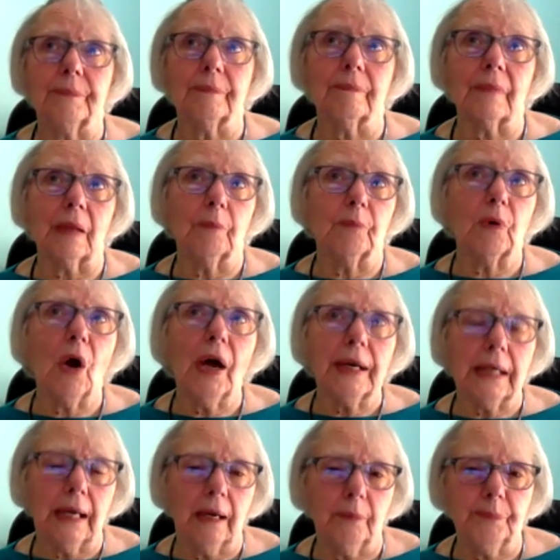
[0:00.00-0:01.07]
brought
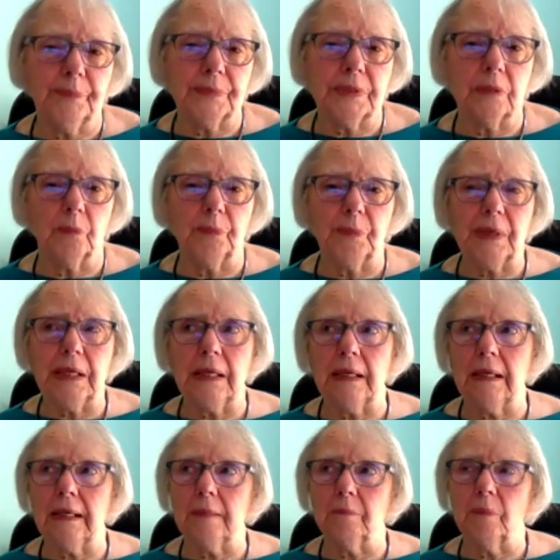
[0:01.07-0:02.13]
up to
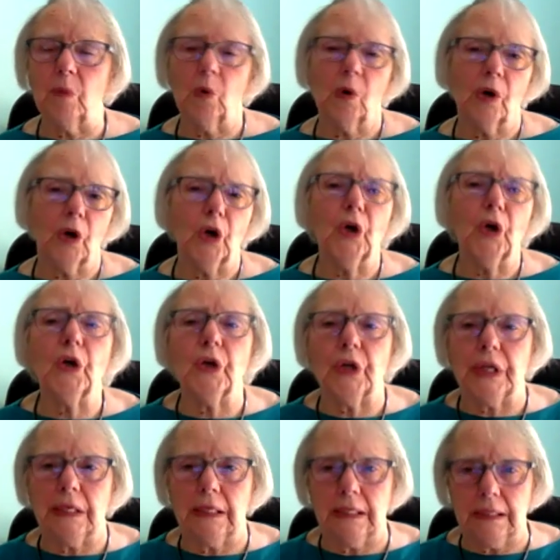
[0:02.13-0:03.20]
be more
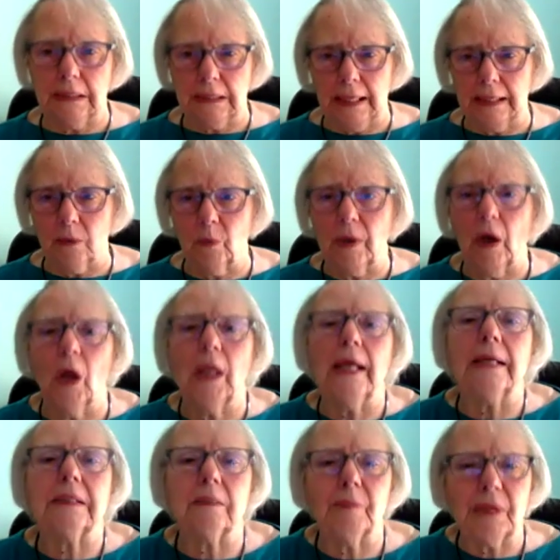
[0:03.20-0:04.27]
herded, like we all
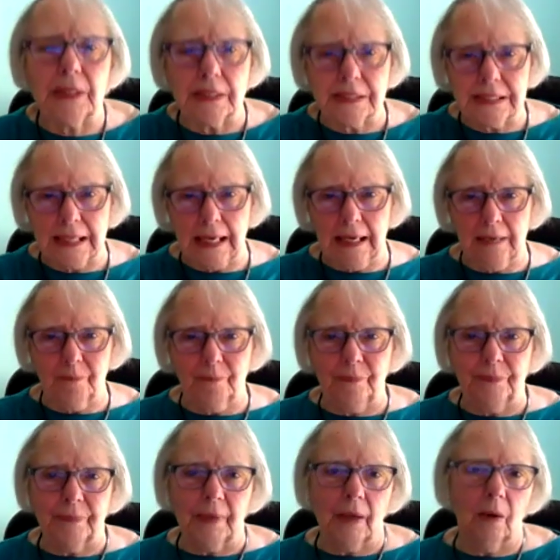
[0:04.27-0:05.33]
had to be the same.
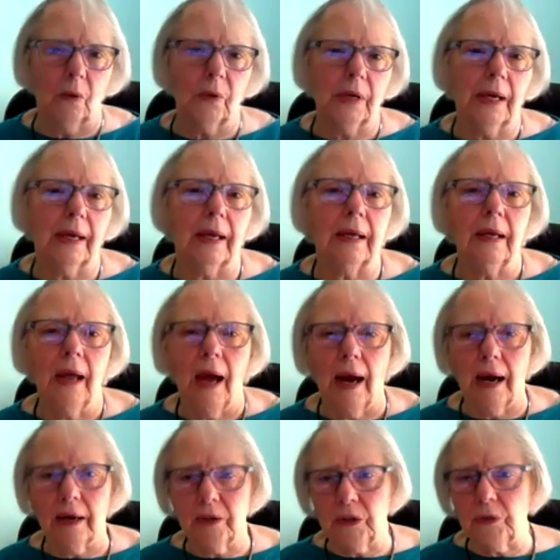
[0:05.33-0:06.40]
Okay.
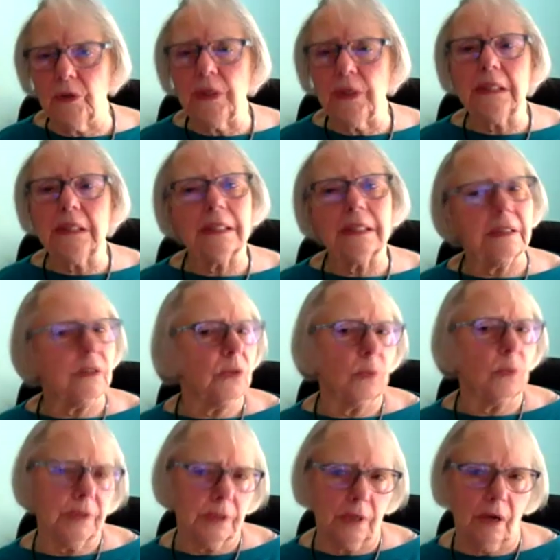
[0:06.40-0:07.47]
Our uniqueness
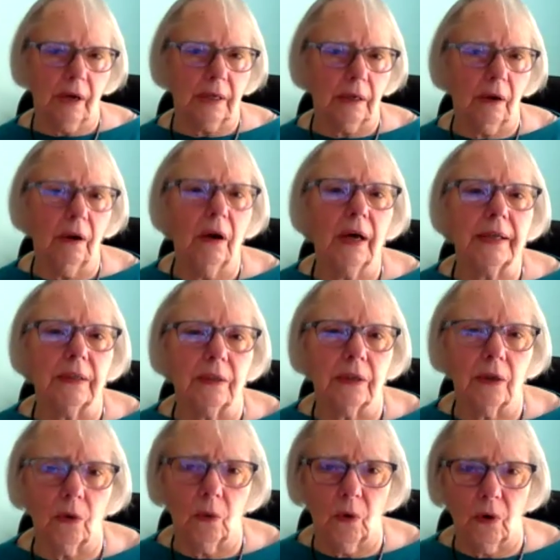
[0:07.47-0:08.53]
was not
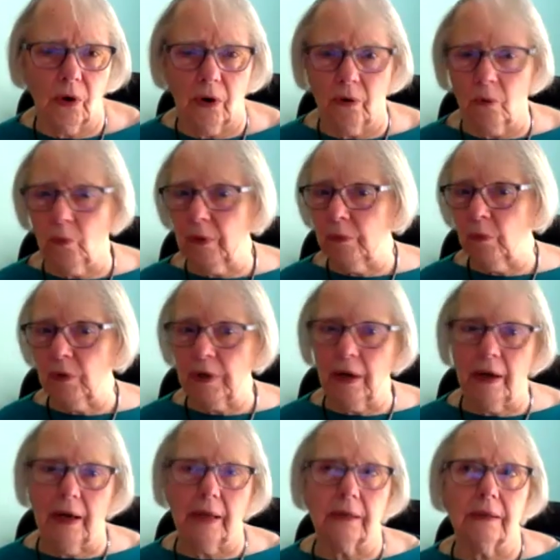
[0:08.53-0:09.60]
honored, or we were
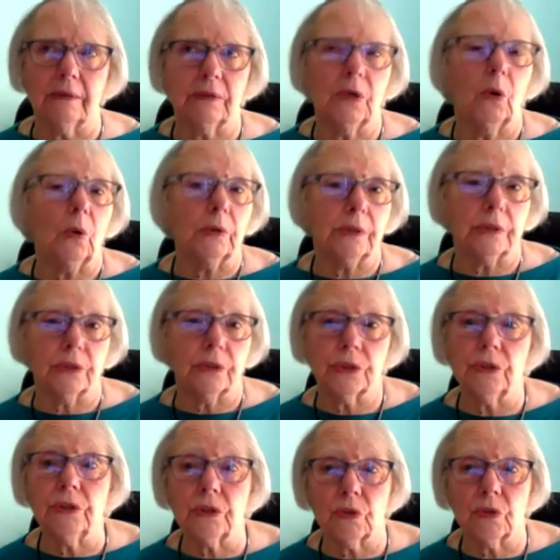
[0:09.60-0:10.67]
not told to
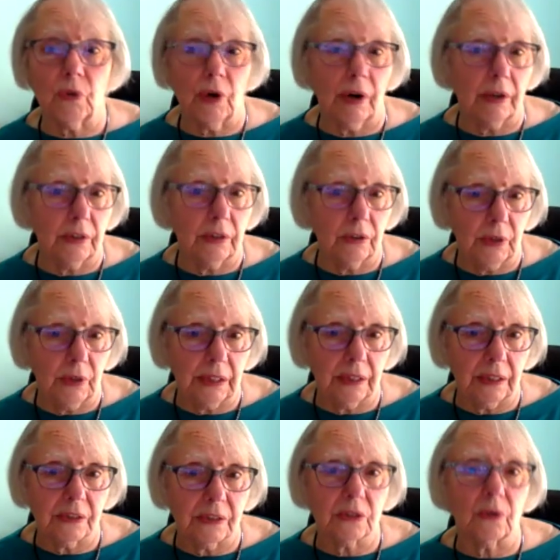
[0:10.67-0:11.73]
search for our
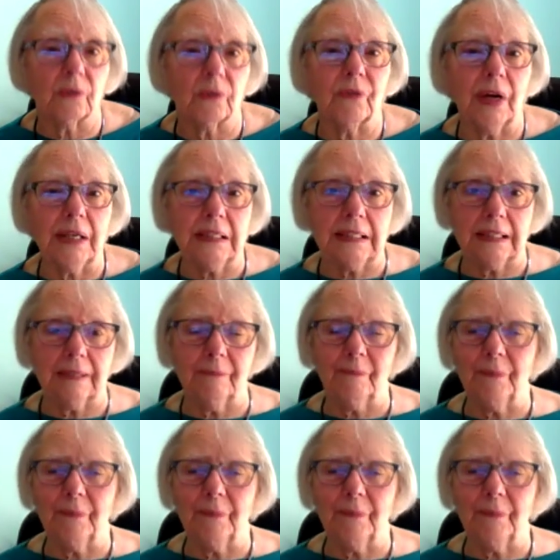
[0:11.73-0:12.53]
uniqueness or find it.